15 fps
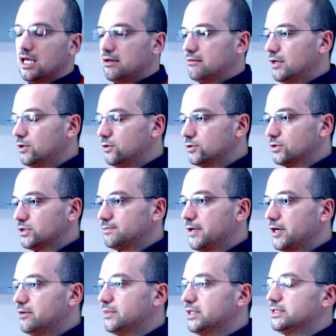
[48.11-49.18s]
but also
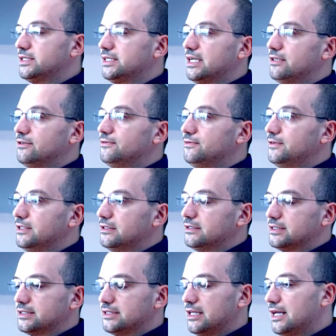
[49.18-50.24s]
experiments in other
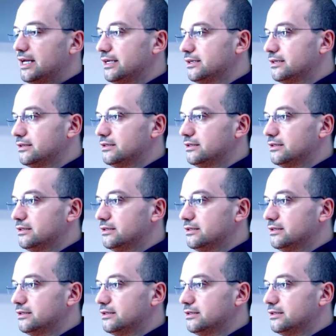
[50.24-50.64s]
fields like